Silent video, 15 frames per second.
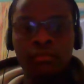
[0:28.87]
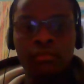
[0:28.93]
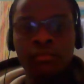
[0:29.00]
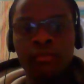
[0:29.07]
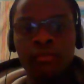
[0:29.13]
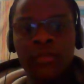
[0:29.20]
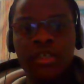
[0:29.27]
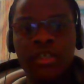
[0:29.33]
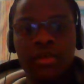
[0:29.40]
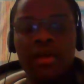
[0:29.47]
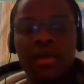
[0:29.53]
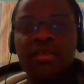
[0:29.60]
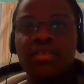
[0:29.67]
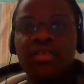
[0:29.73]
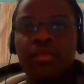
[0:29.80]
So how does the
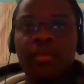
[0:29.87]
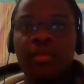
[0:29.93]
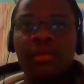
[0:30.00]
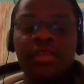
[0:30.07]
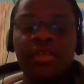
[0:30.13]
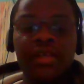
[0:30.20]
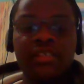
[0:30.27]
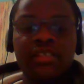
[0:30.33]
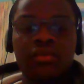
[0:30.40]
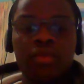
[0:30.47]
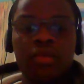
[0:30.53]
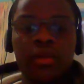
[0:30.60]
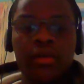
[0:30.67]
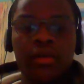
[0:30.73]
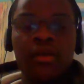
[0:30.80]
web application work?
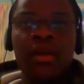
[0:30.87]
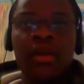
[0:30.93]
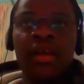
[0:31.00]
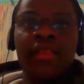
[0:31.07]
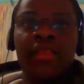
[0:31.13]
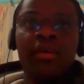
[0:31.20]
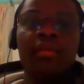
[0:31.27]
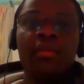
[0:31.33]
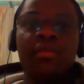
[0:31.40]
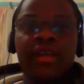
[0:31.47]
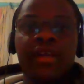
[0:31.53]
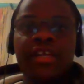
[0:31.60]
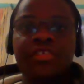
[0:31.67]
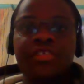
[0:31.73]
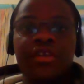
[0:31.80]
The web
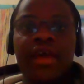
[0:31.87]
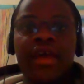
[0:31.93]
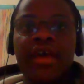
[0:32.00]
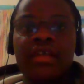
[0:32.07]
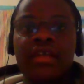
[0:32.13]
application has